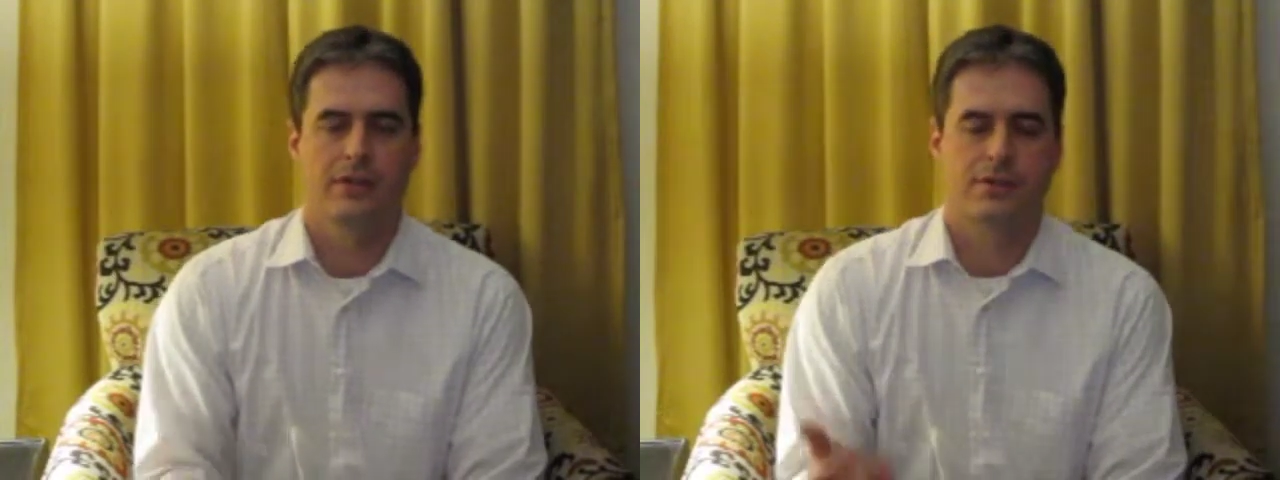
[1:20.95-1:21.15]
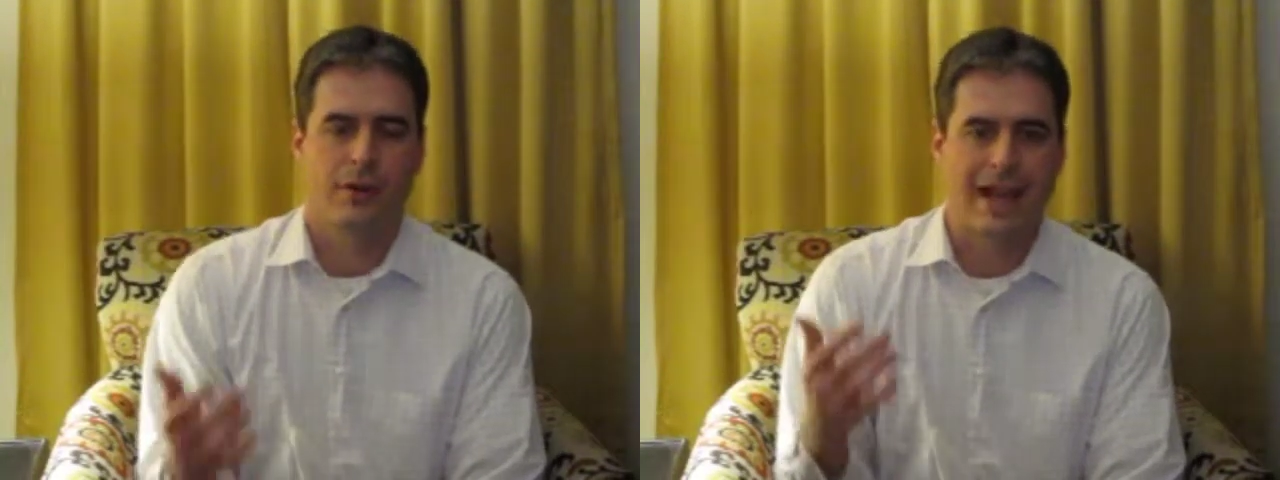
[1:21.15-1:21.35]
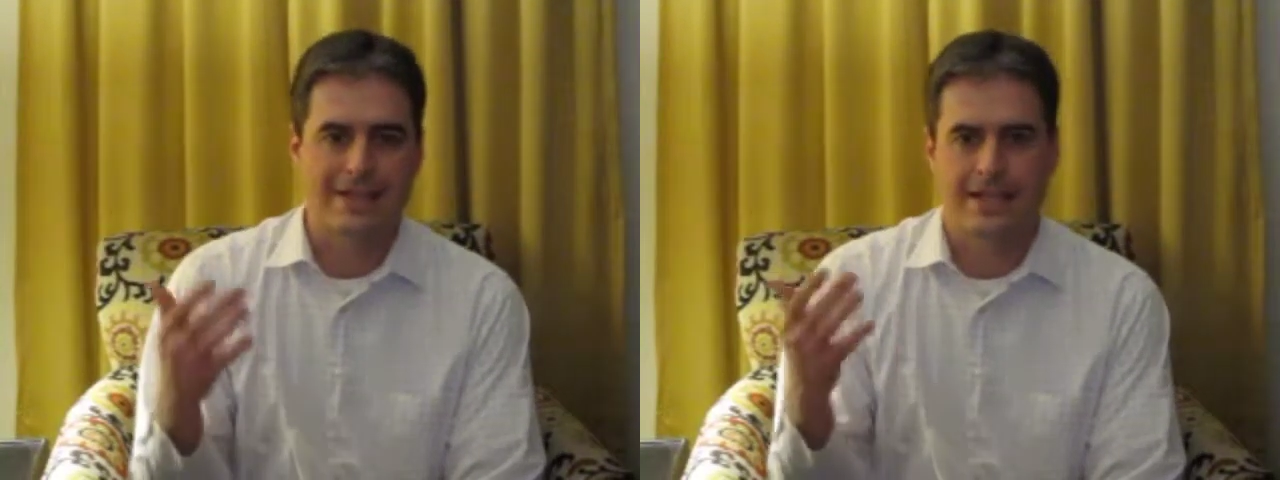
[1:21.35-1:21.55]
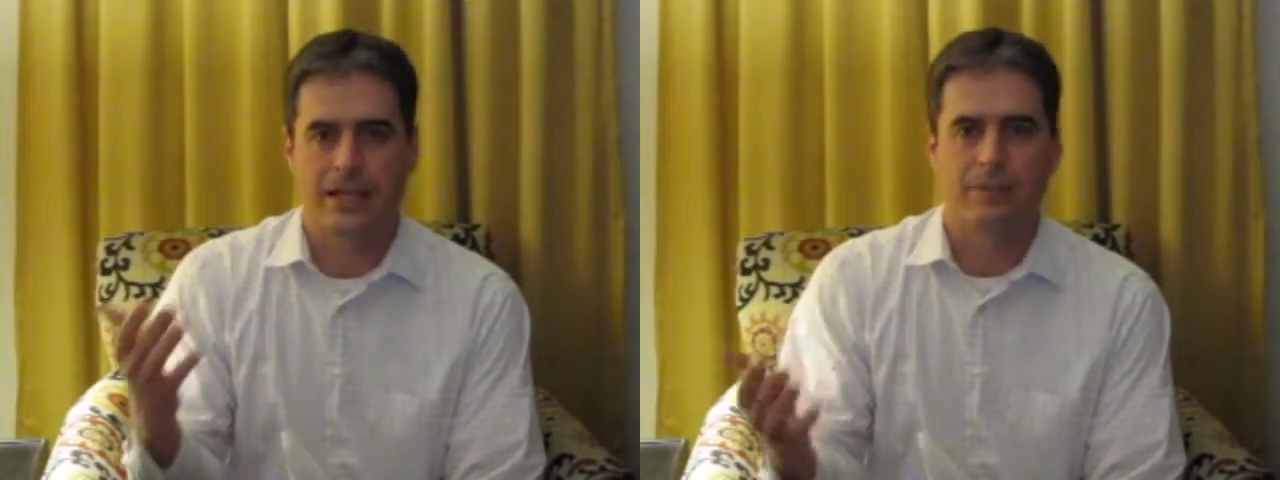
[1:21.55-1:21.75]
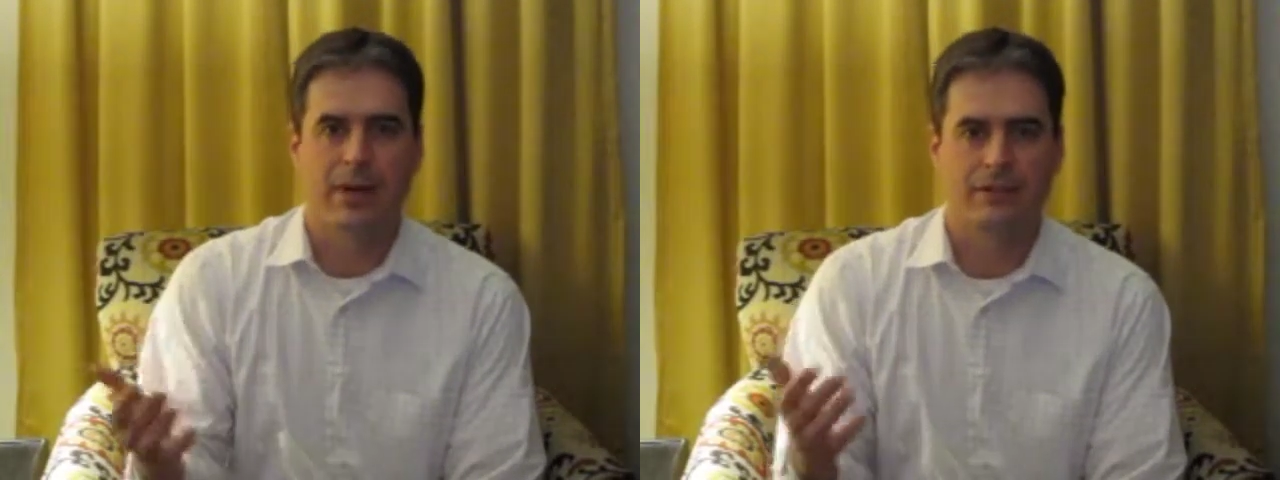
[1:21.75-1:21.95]
So
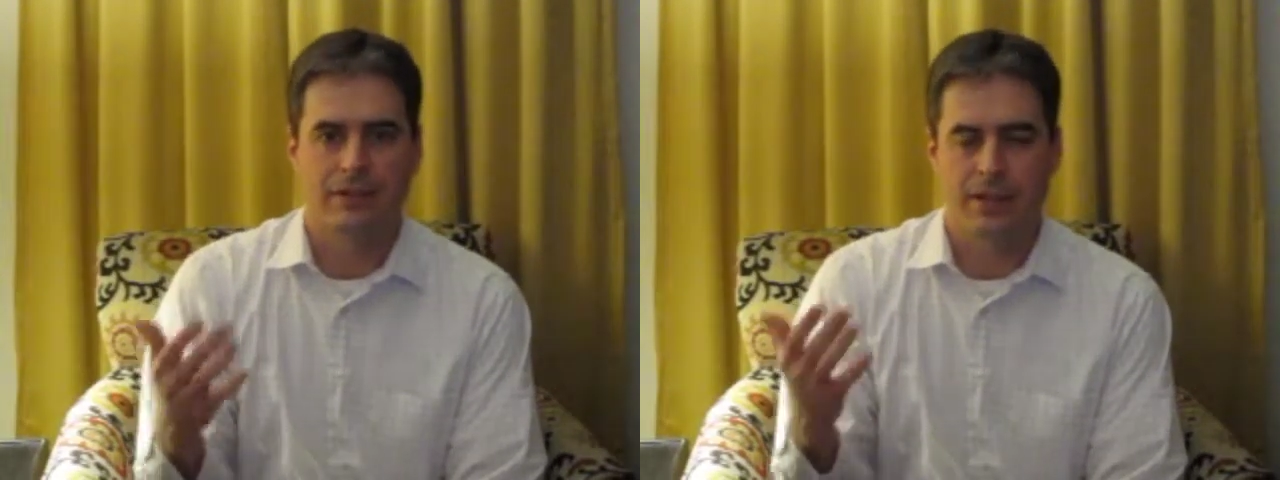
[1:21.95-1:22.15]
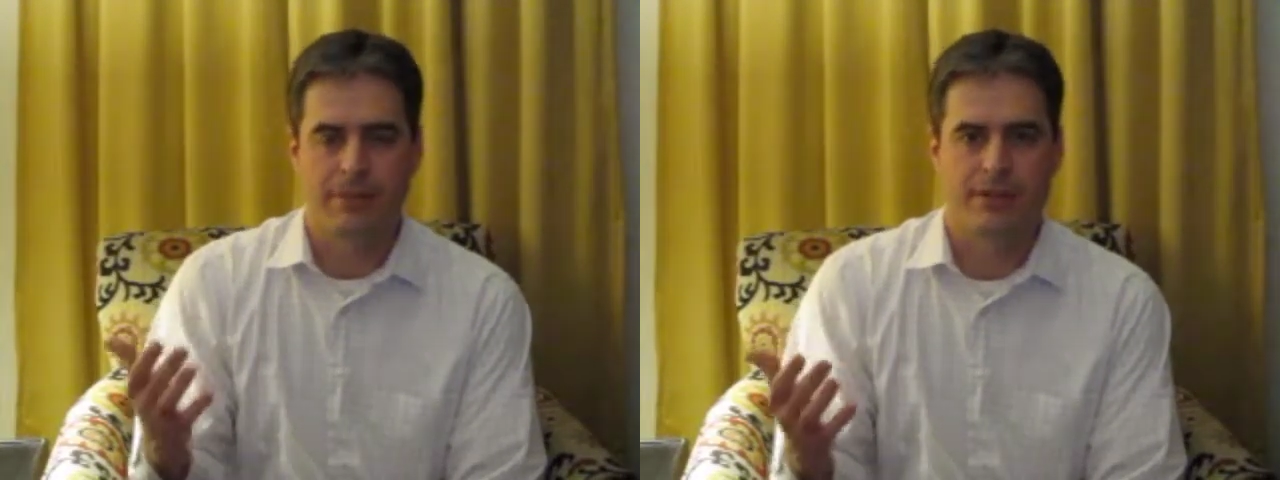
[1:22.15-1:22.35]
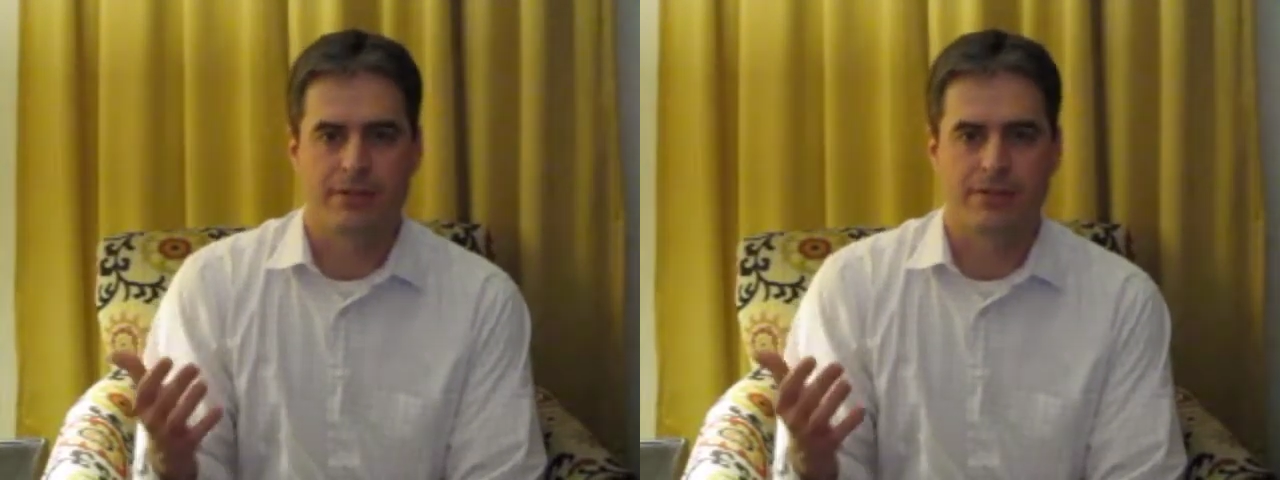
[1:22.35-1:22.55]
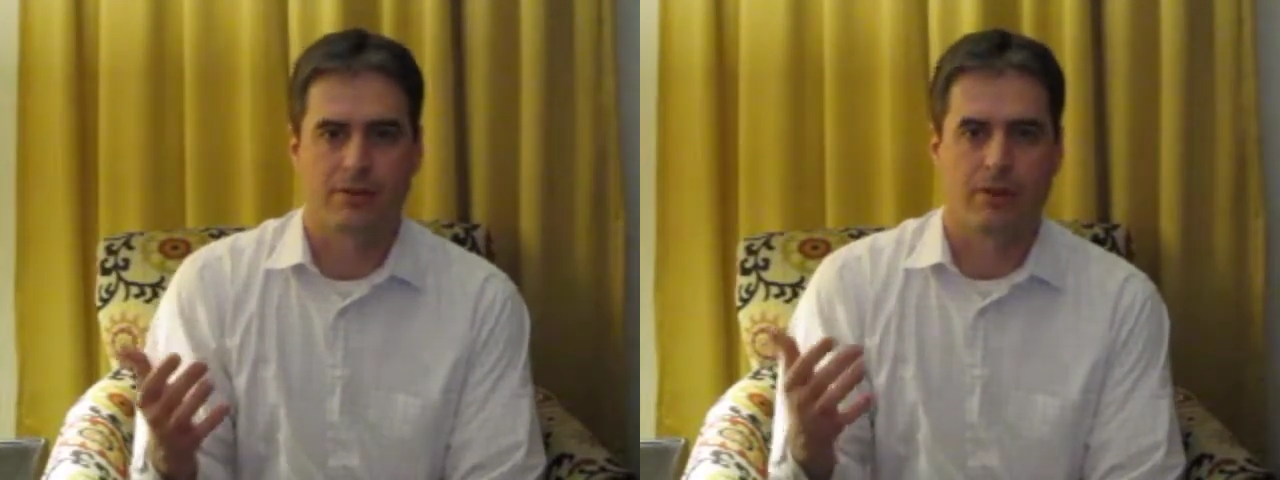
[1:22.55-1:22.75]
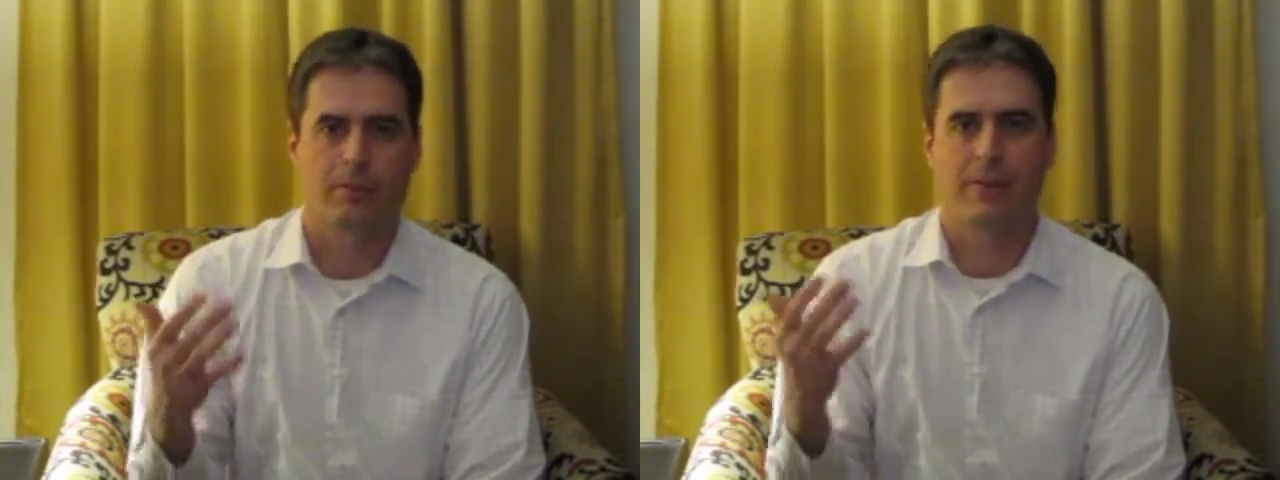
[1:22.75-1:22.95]
asking about limits
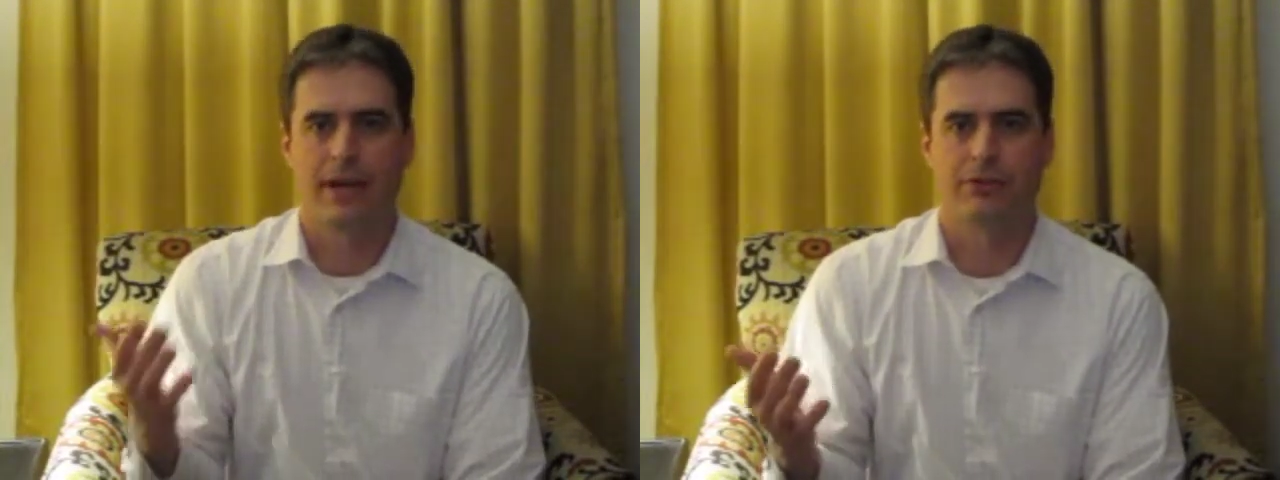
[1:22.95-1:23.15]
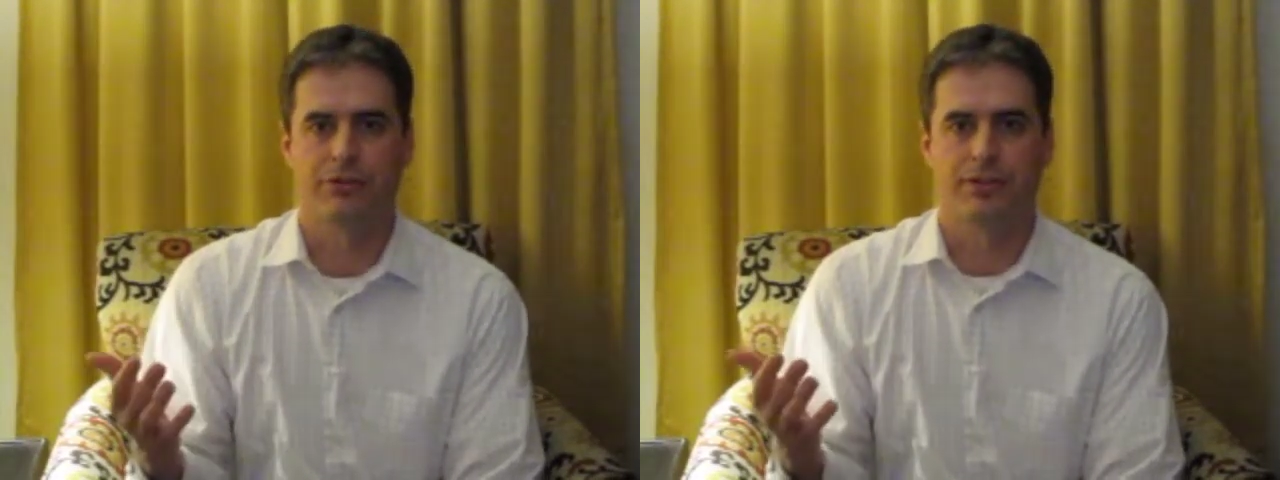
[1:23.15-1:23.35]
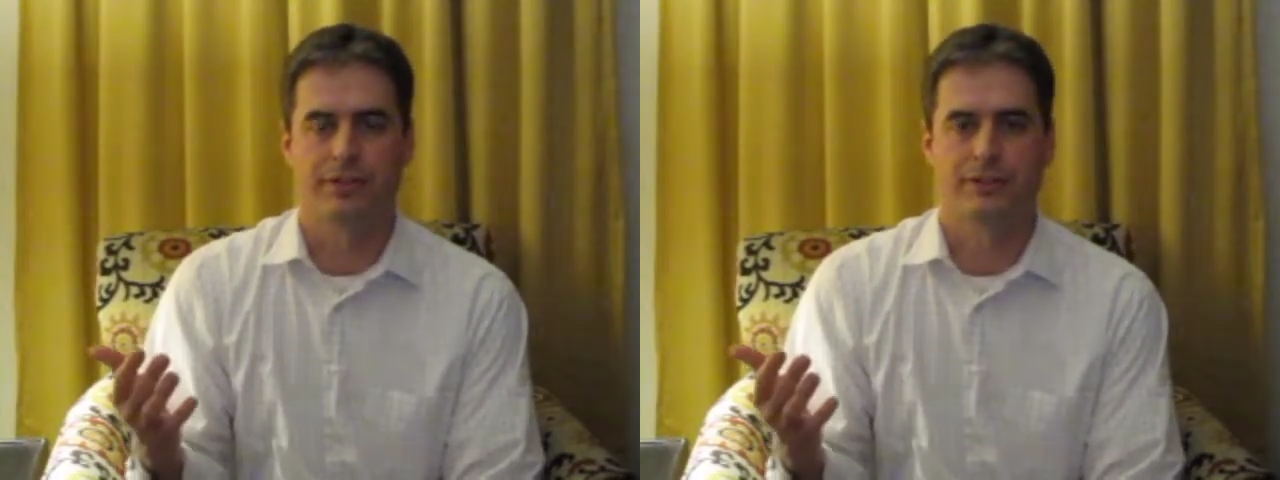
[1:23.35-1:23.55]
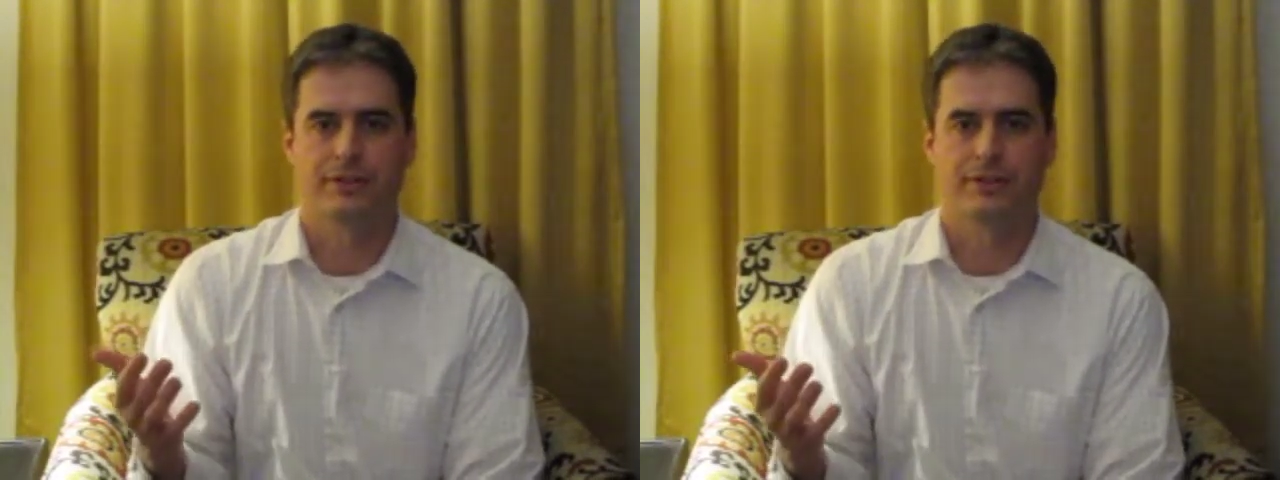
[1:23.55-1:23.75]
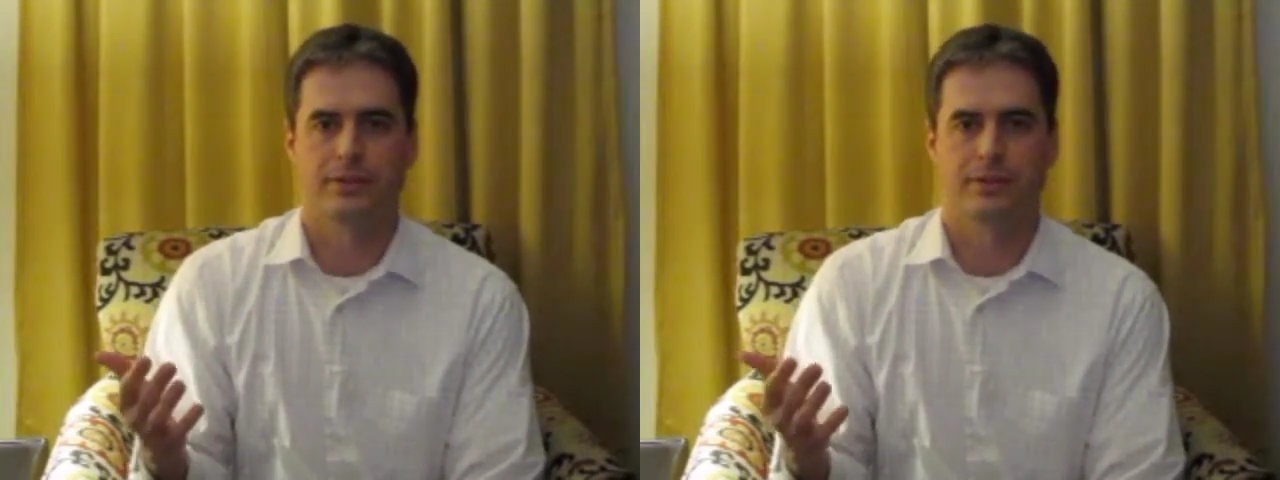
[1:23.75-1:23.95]
or boundaries